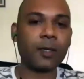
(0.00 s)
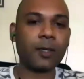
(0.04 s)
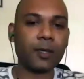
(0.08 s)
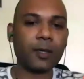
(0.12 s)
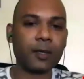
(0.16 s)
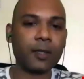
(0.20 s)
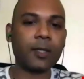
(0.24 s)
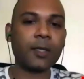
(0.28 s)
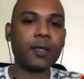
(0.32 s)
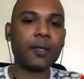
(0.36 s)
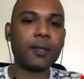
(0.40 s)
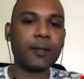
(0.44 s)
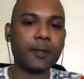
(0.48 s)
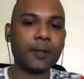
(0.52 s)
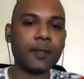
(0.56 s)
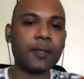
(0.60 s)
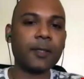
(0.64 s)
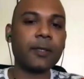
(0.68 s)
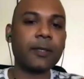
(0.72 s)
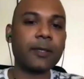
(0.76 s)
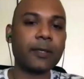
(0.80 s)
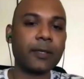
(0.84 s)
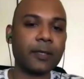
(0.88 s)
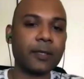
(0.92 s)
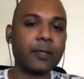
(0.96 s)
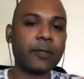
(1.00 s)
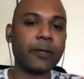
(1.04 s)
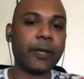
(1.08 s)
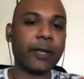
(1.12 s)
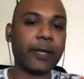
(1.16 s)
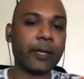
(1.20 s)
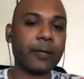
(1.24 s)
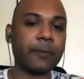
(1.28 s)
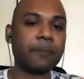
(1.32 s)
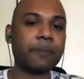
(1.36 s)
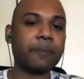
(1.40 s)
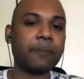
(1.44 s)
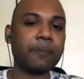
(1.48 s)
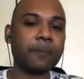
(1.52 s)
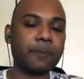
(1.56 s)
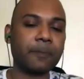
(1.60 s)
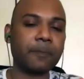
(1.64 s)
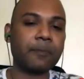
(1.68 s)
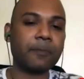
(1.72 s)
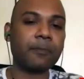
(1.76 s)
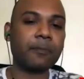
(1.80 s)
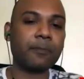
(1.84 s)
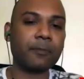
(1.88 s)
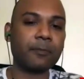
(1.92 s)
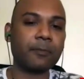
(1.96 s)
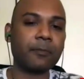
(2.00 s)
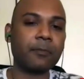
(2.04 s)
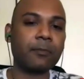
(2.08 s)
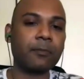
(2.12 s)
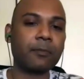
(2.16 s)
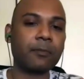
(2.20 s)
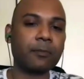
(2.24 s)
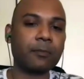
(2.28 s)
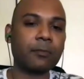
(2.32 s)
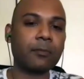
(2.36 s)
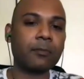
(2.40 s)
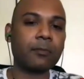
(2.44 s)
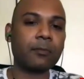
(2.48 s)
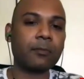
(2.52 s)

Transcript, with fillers: wages and more protection.